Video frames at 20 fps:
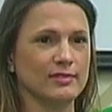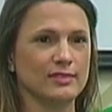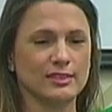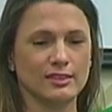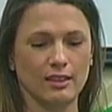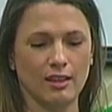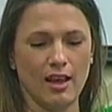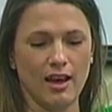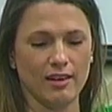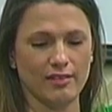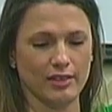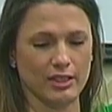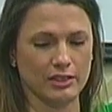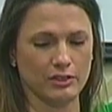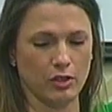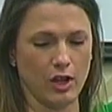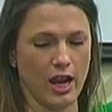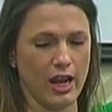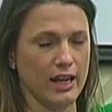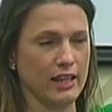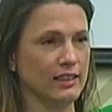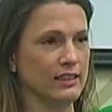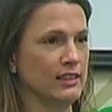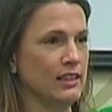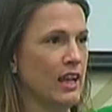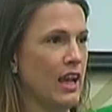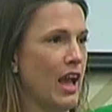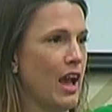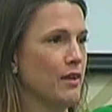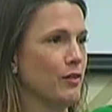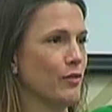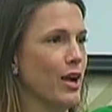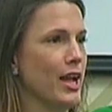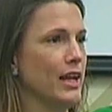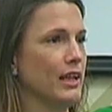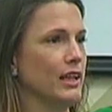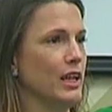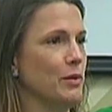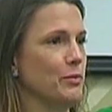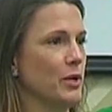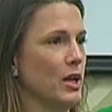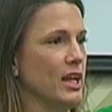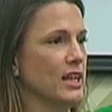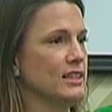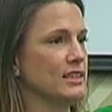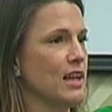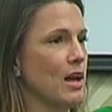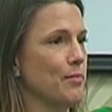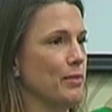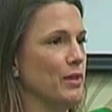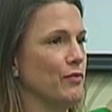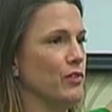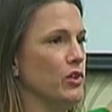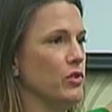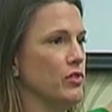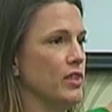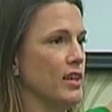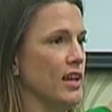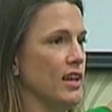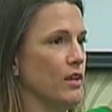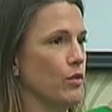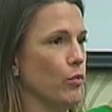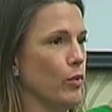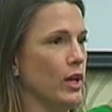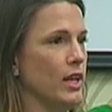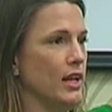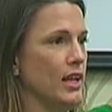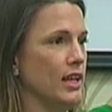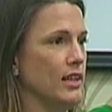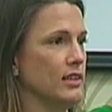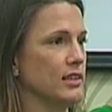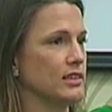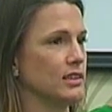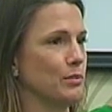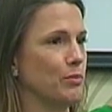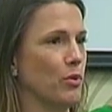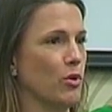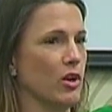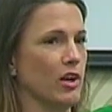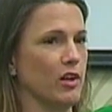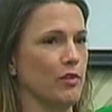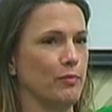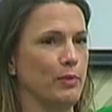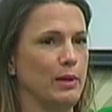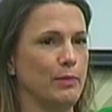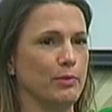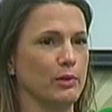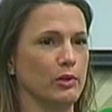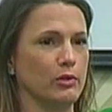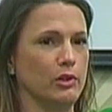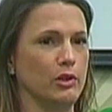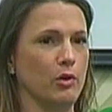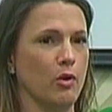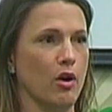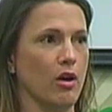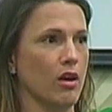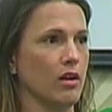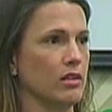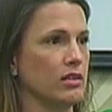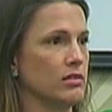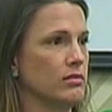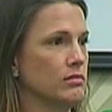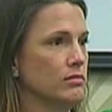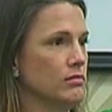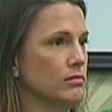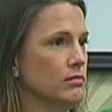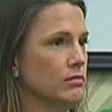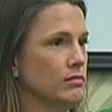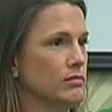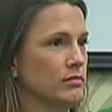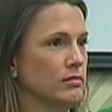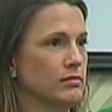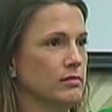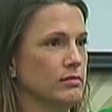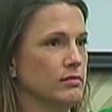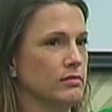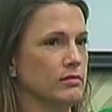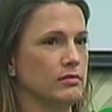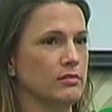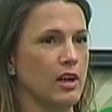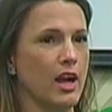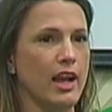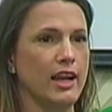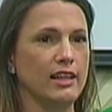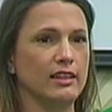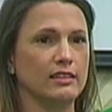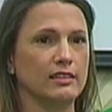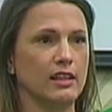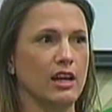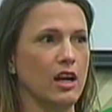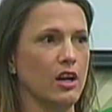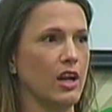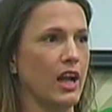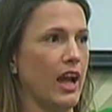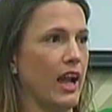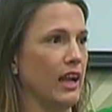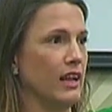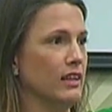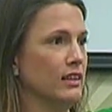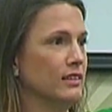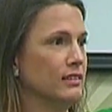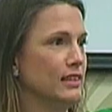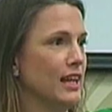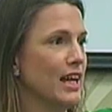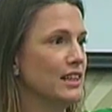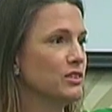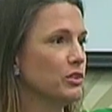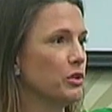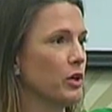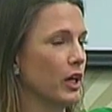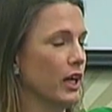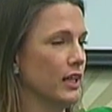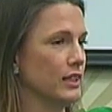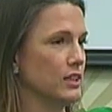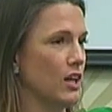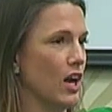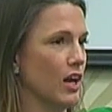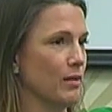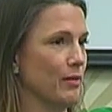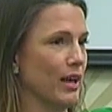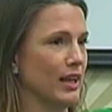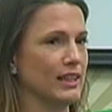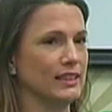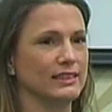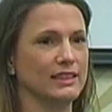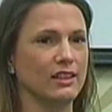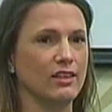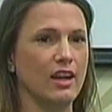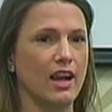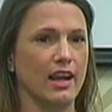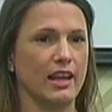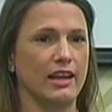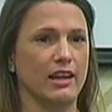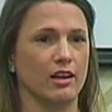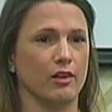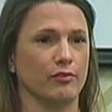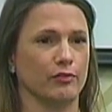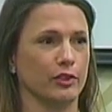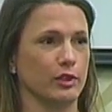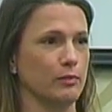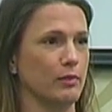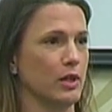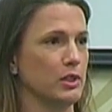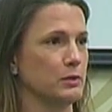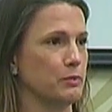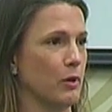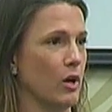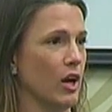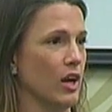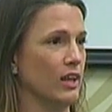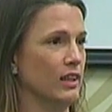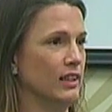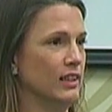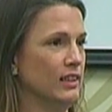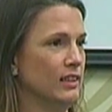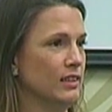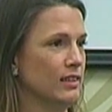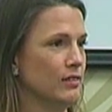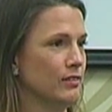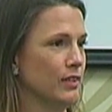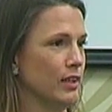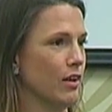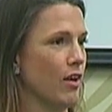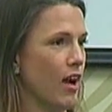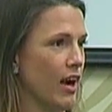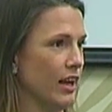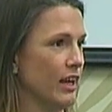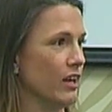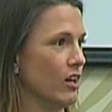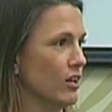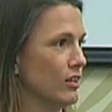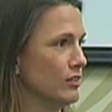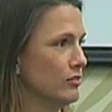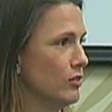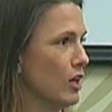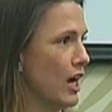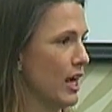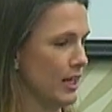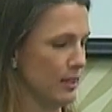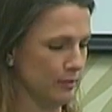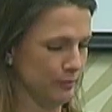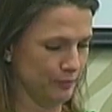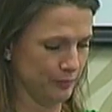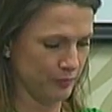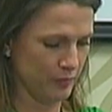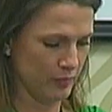It's a lot of us, right? Wait, keep your hands up if you think we need the support of people who aren't. Right? Okay, that's what we're going to talk about, because they're not here for the most part. They're not here, right?